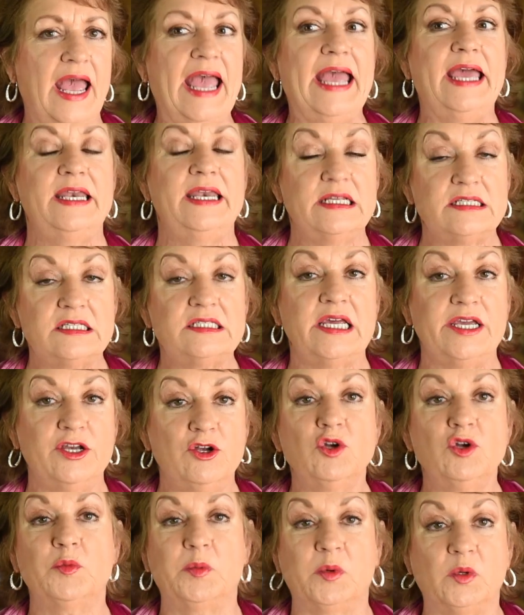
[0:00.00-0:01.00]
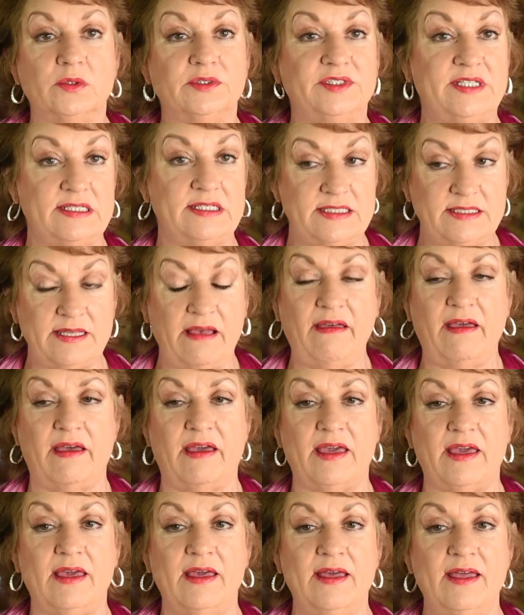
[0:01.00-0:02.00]
And it's terrible to
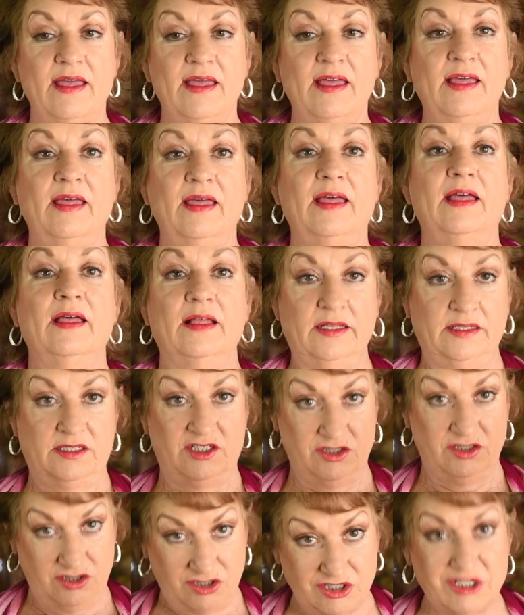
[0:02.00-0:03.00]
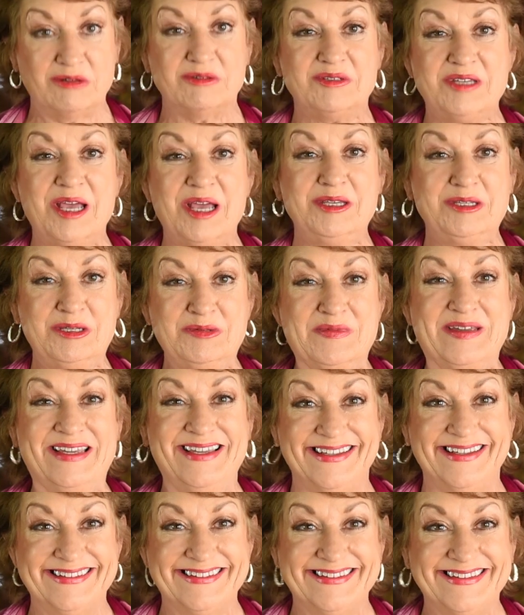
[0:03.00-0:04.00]
say, don't touch me.
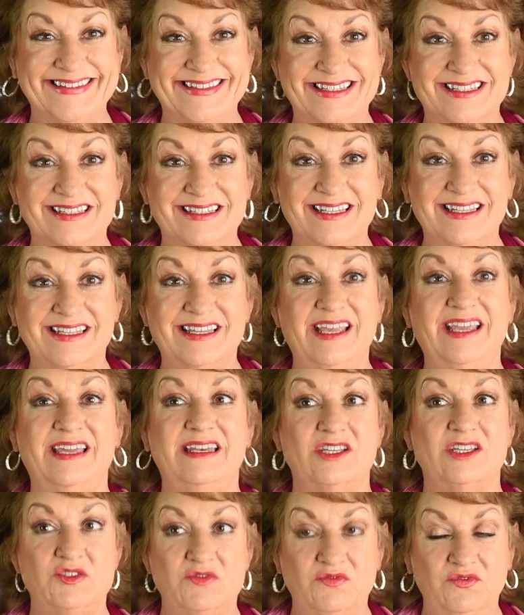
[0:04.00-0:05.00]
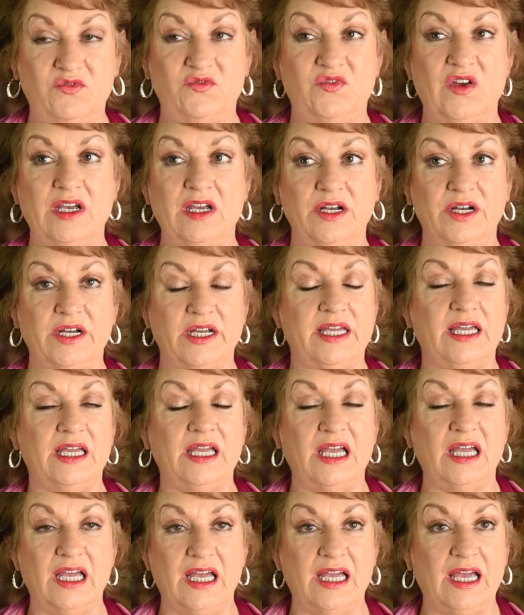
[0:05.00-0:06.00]
It is very,
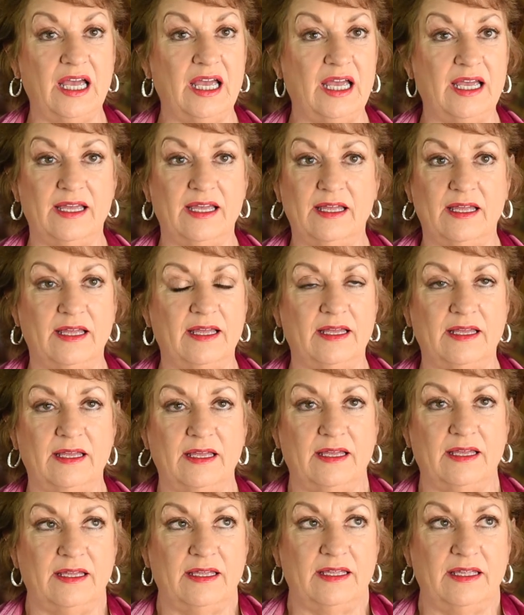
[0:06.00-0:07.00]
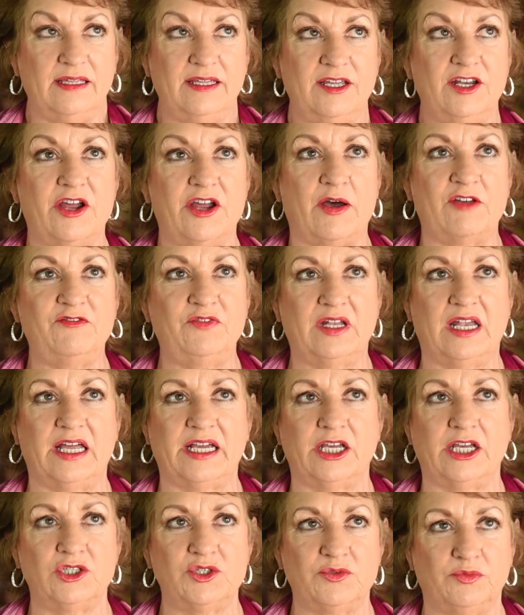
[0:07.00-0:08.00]
I feel
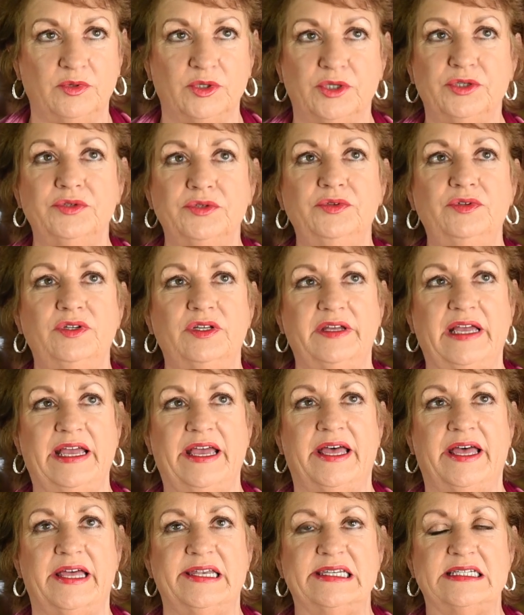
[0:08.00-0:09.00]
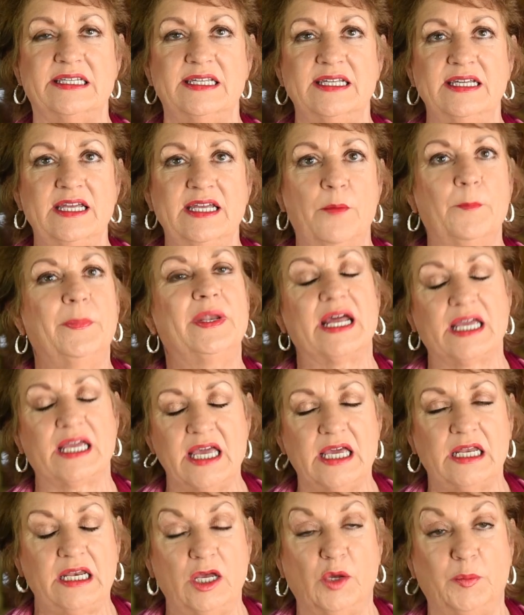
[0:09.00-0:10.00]
like it's rude, but I
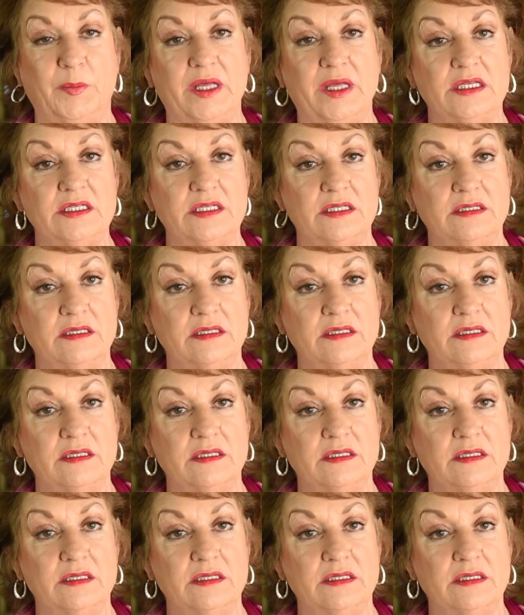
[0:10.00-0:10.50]
can't help it.